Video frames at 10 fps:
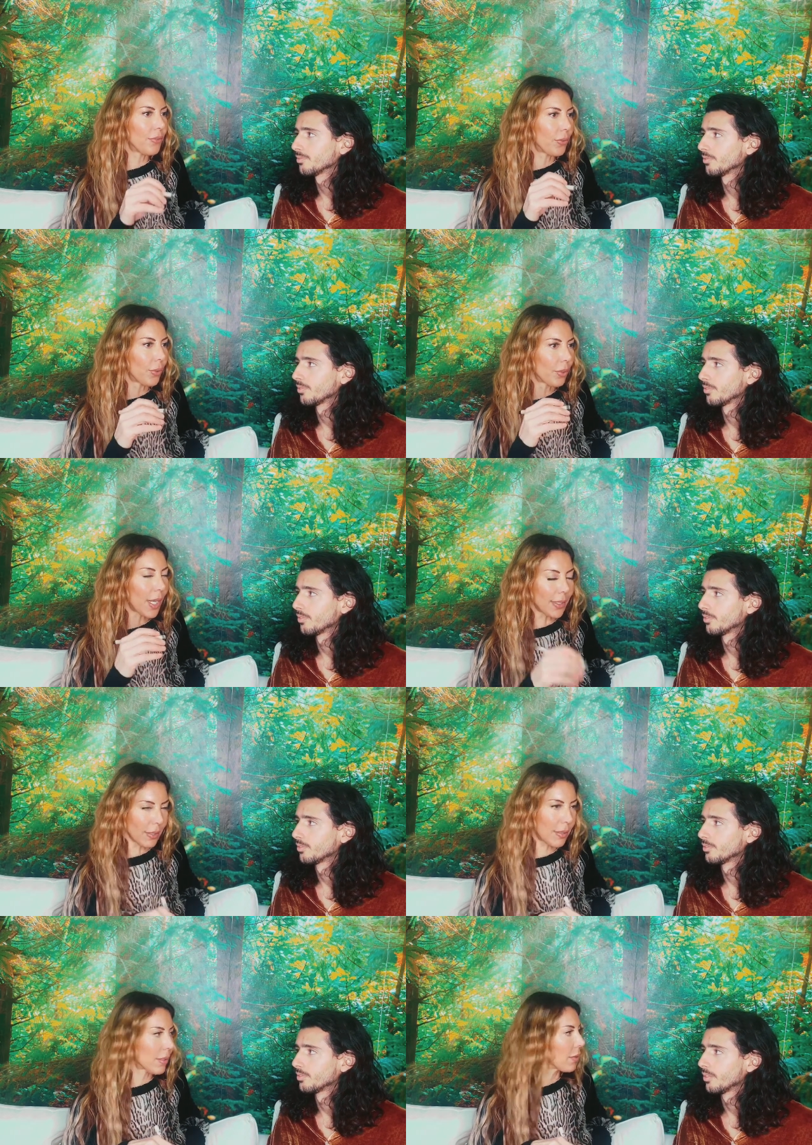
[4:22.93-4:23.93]
Speaker 1: for
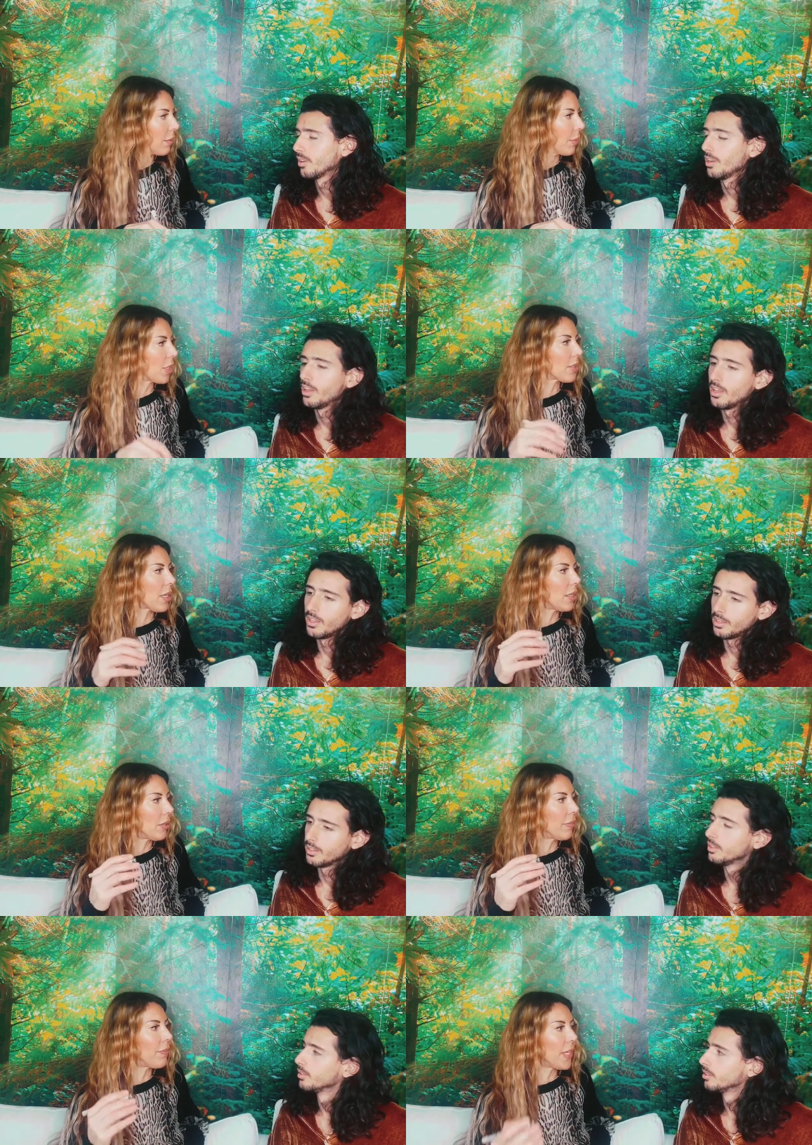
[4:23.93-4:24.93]
us? Because I know it
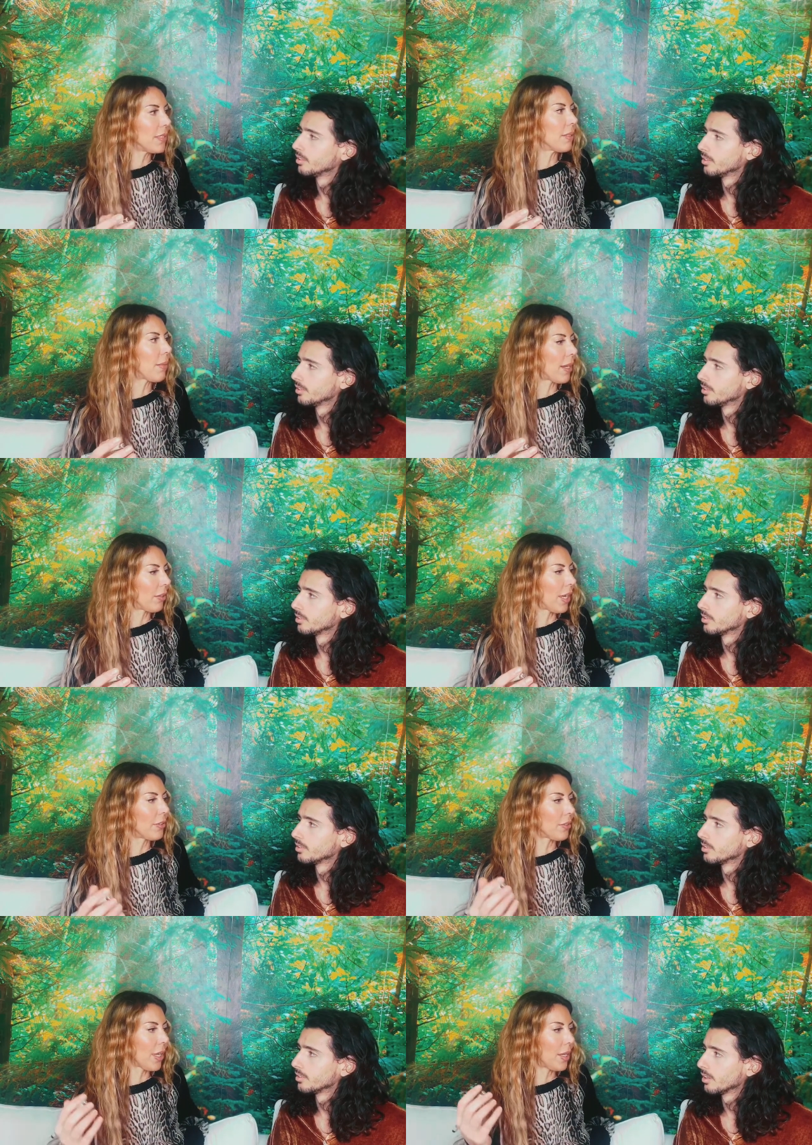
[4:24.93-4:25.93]
feeds the
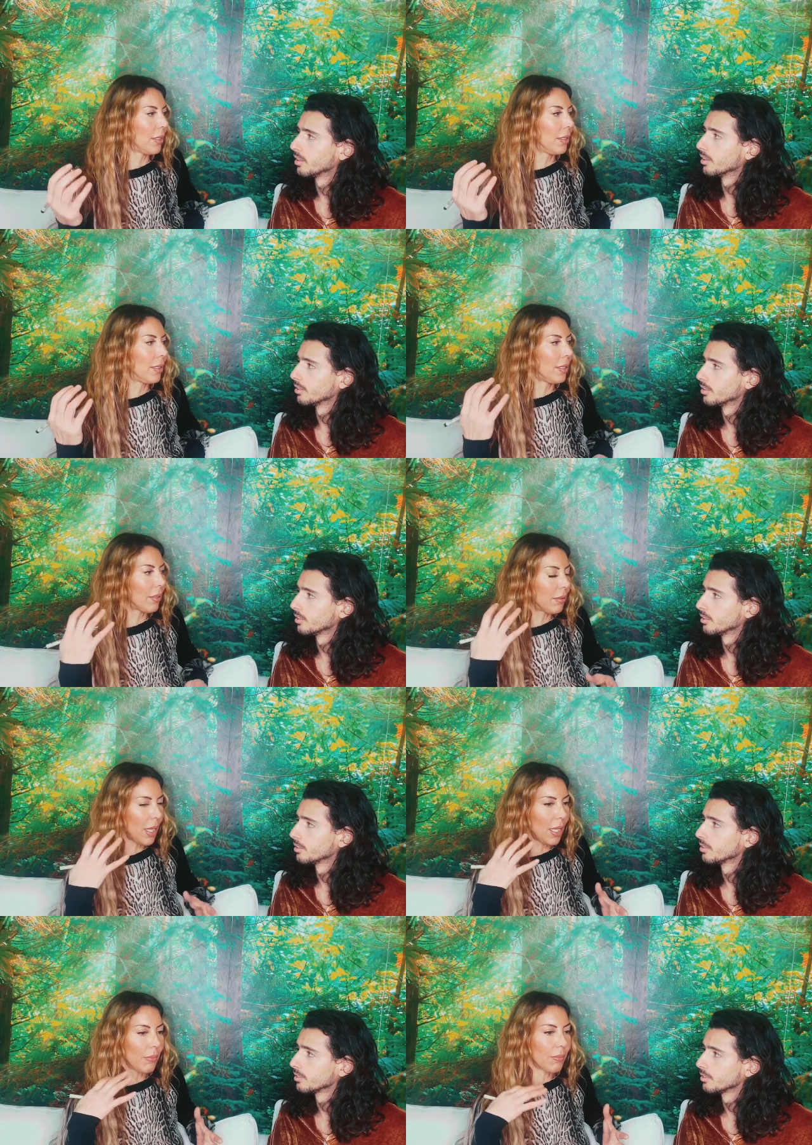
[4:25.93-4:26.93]
mitochondria. Uh-huh. It
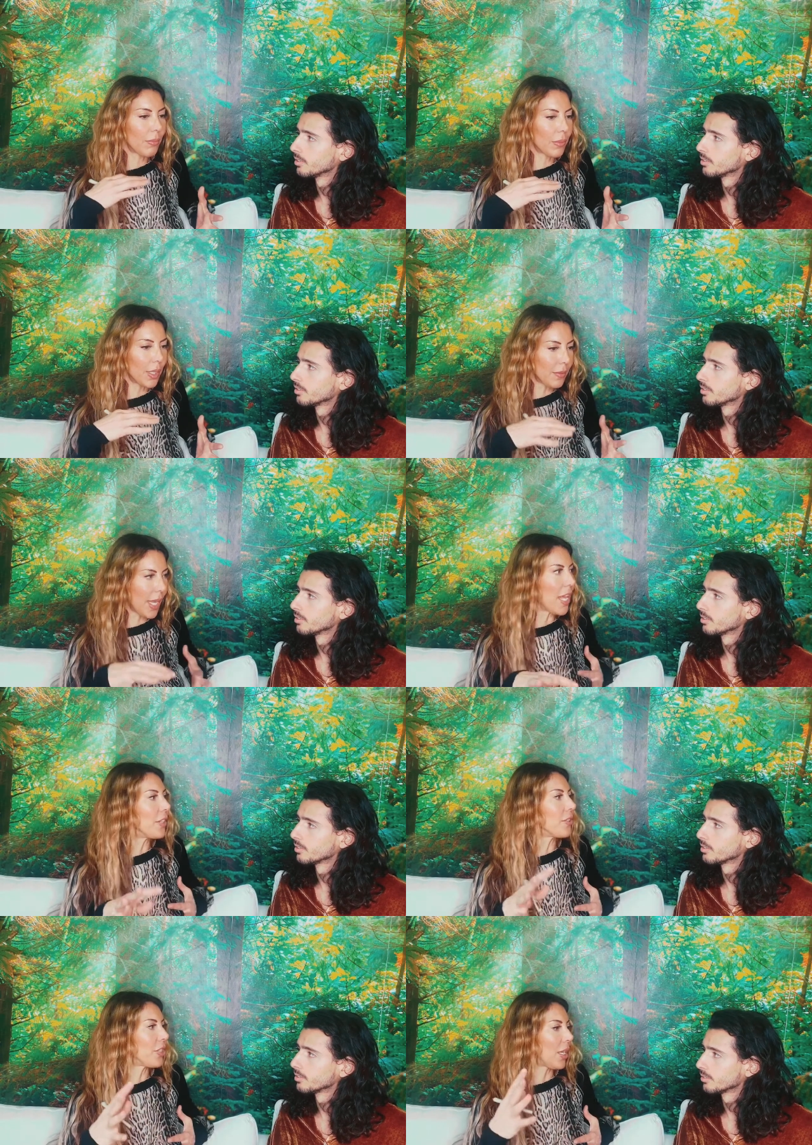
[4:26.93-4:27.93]
it gives
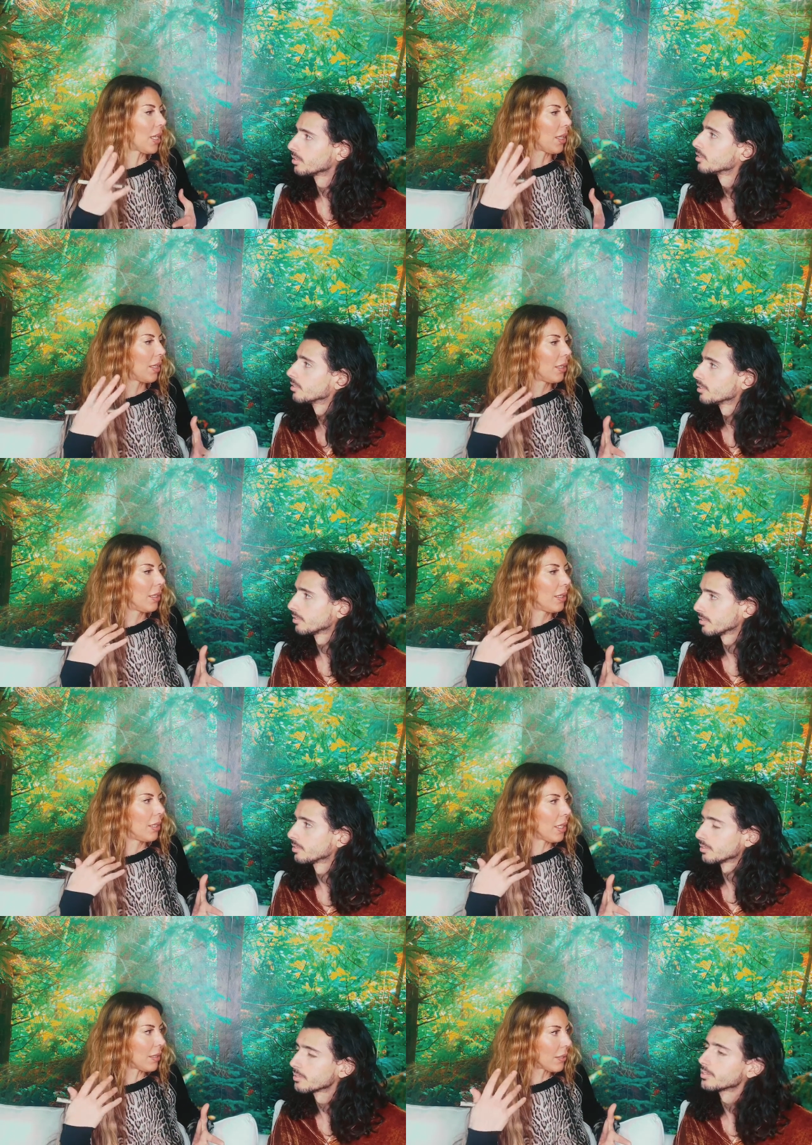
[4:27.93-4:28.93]
energy.
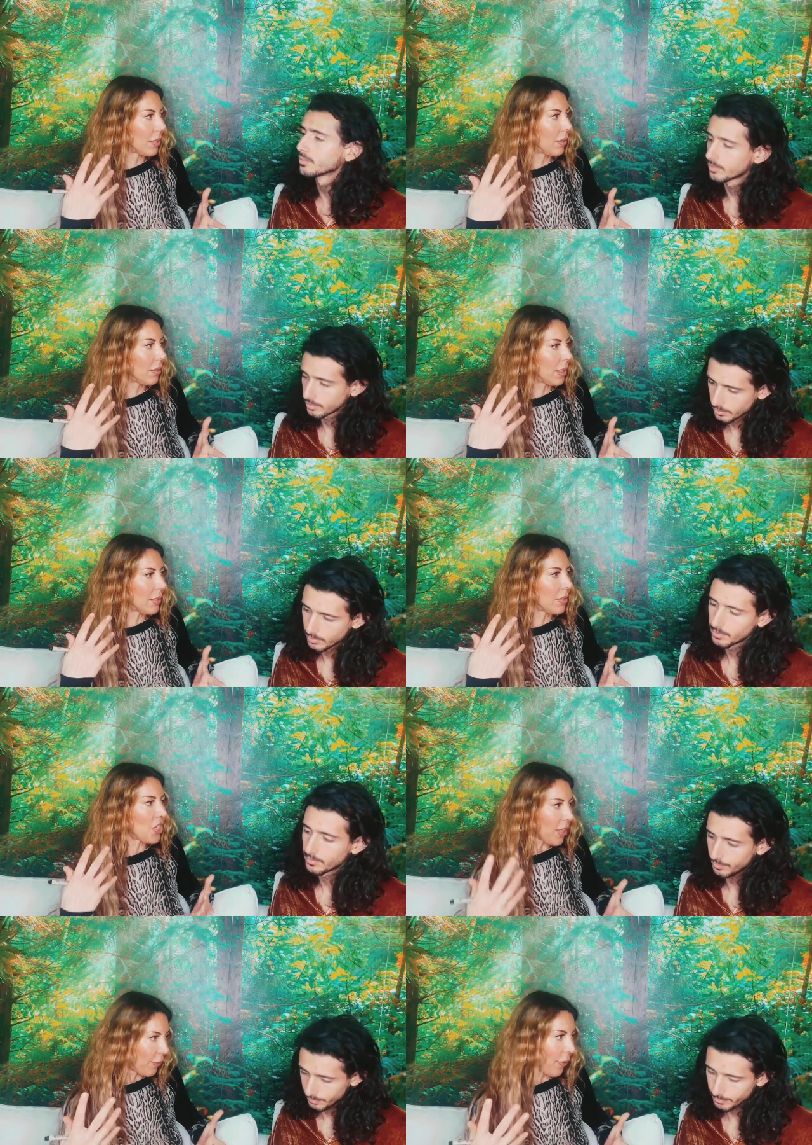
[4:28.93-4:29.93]
It's a it's a
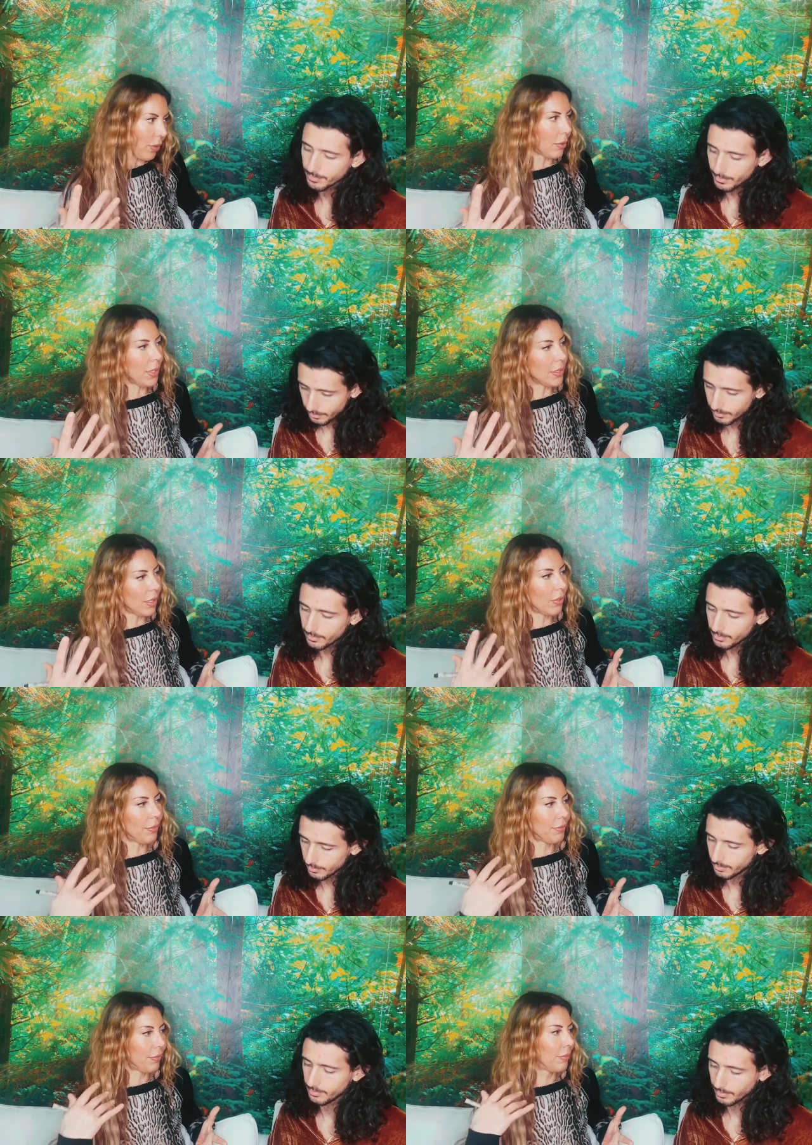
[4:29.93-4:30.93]
jet fuel instead of,
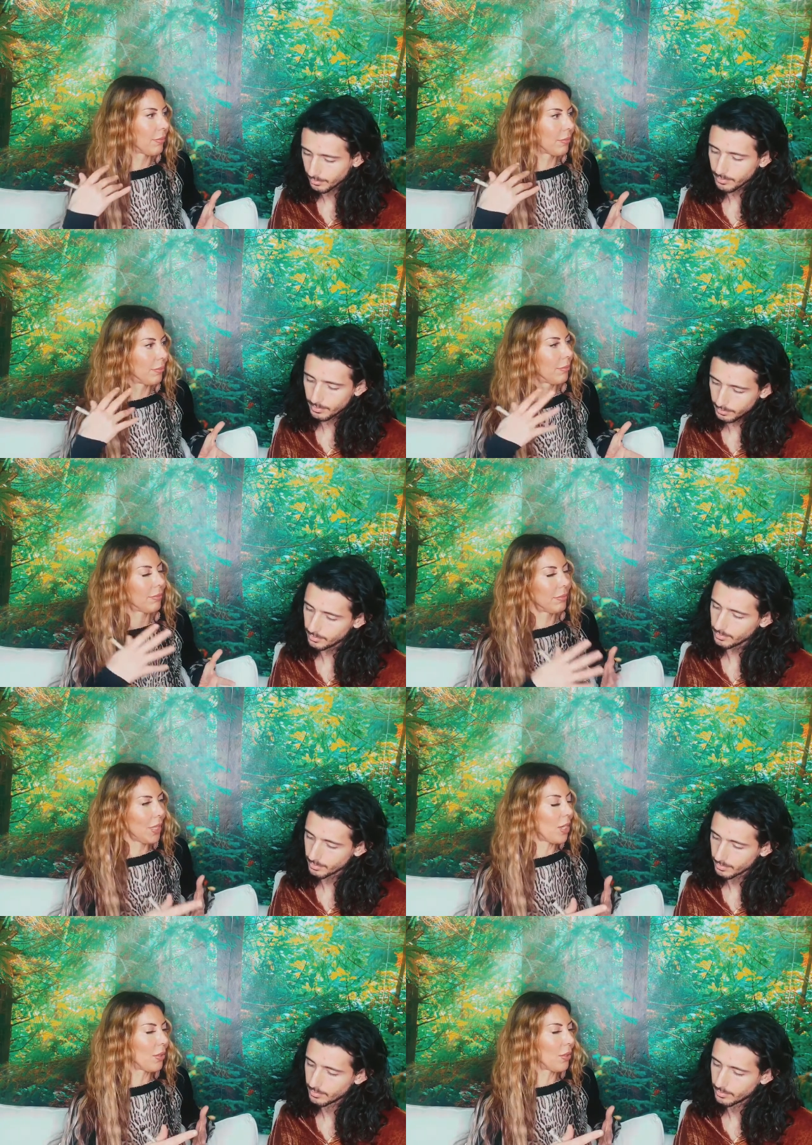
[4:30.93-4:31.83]
you know,